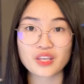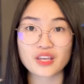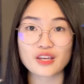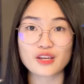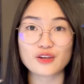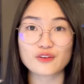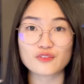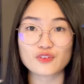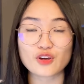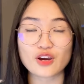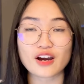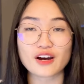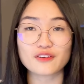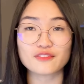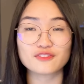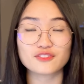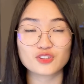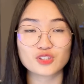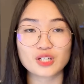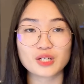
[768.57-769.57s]
If you
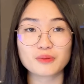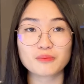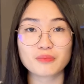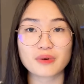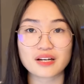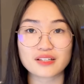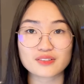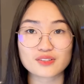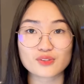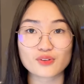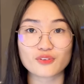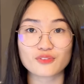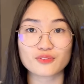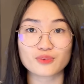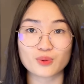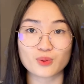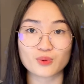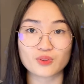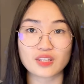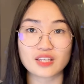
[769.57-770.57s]
have 3 months of
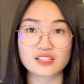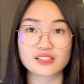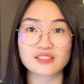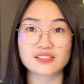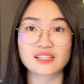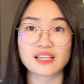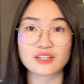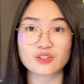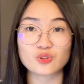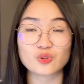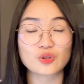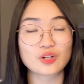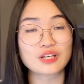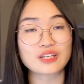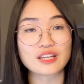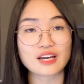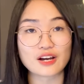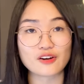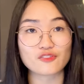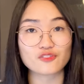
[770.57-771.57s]
notice, then you
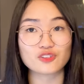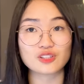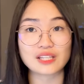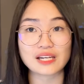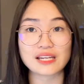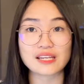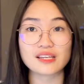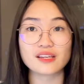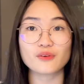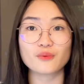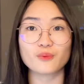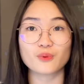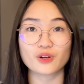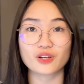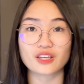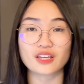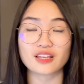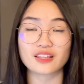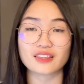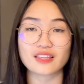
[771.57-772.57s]
can have 3
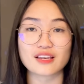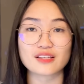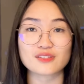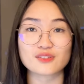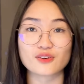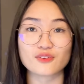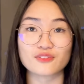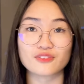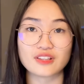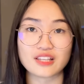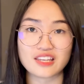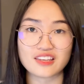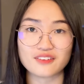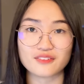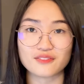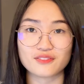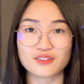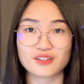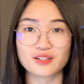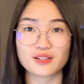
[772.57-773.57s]
working days of
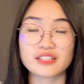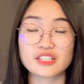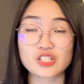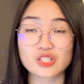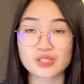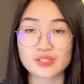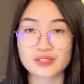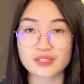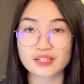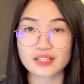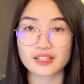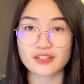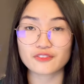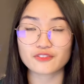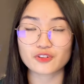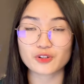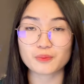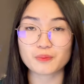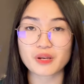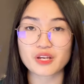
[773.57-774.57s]
leave. Additional
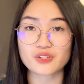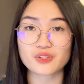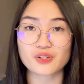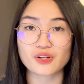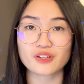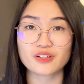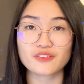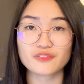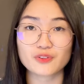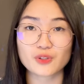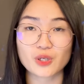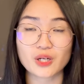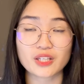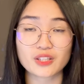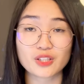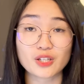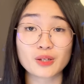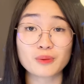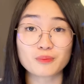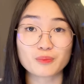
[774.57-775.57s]
information, if you're
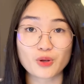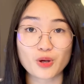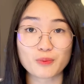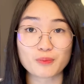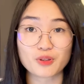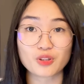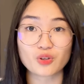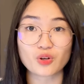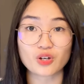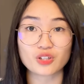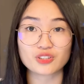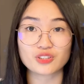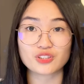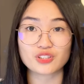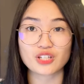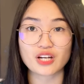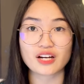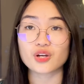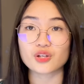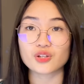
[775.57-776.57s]
under employment
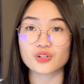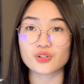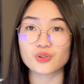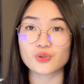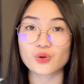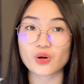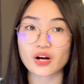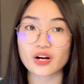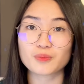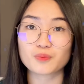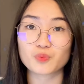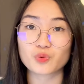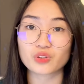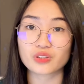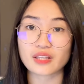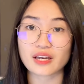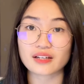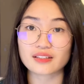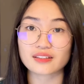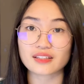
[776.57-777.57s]
contract, you are
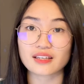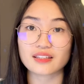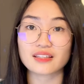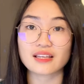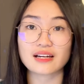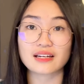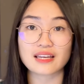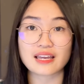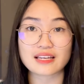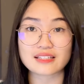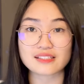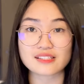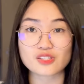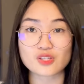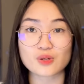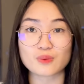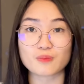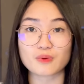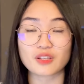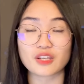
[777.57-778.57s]
protected against
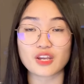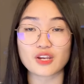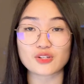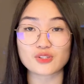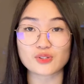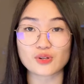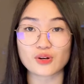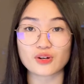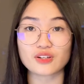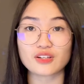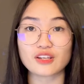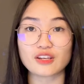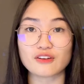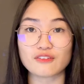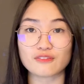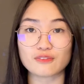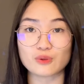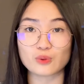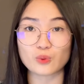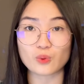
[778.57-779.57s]
termination
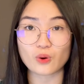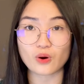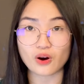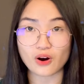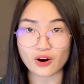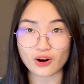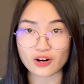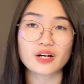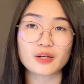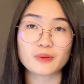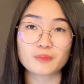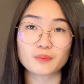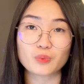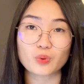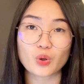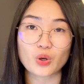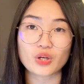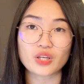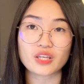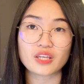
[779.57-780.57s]
if you are
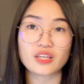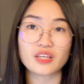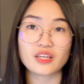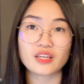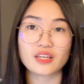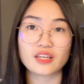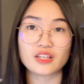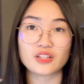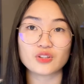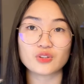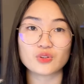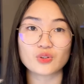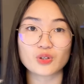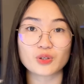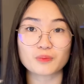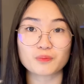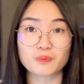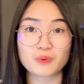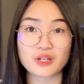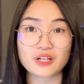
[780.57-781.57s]
employee in your
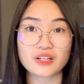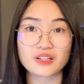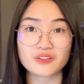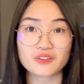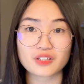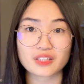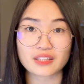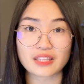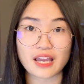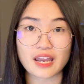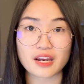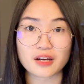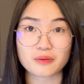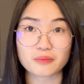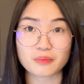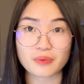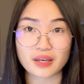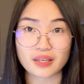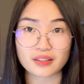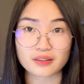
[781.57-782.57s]

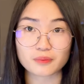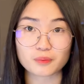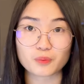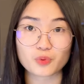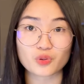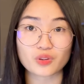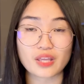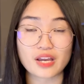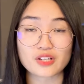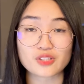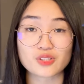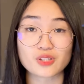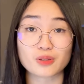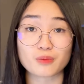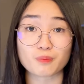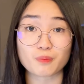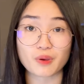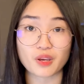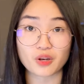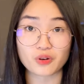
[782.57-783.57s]
pre-retirement protection
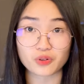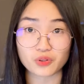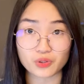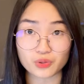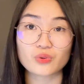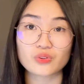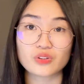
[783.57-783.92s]
period.